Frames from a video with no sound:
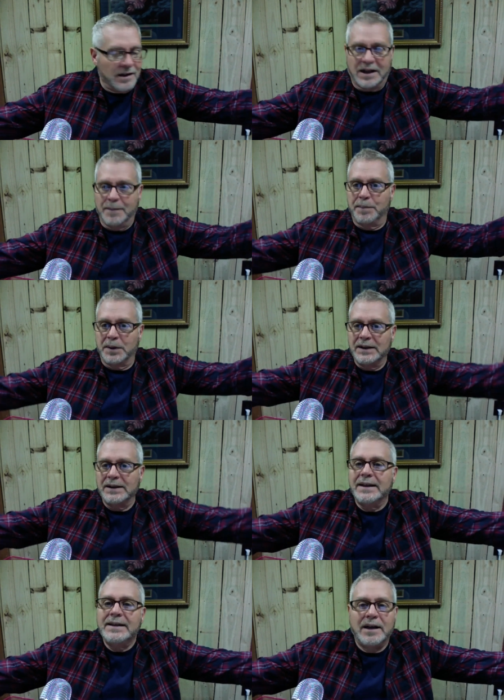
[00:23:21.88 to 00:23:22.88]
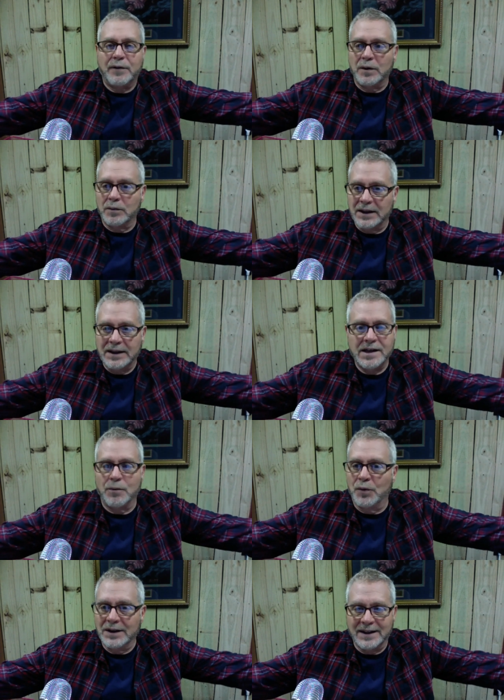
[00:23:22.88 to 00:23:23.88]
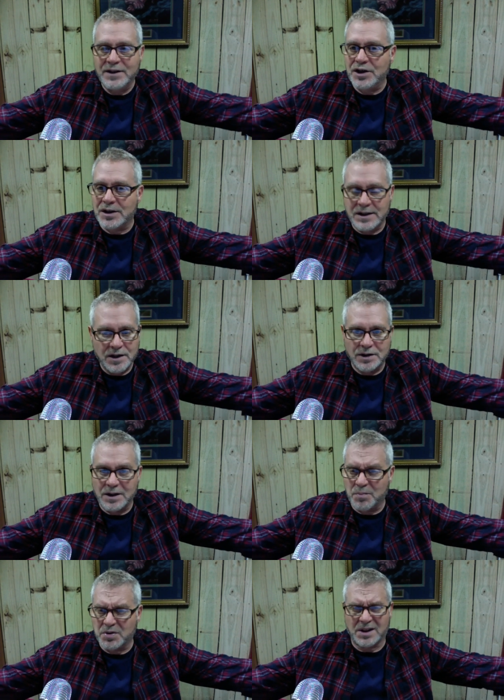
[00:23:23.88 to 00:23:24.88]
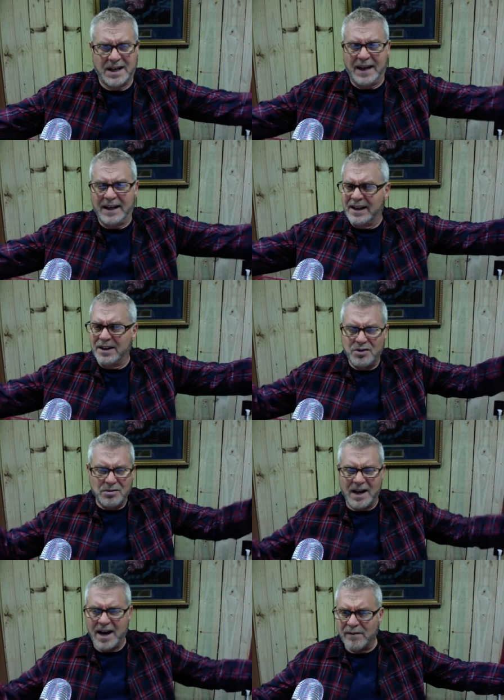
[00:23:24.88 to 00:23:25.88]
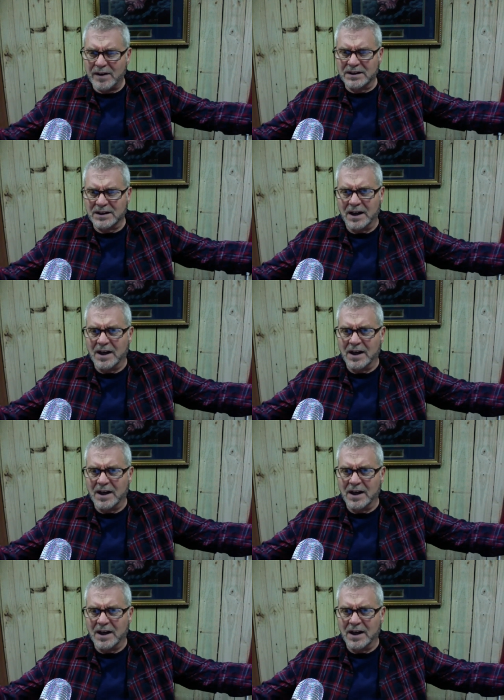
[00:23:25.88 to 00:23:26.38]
completely different religious systems can get you to heaven.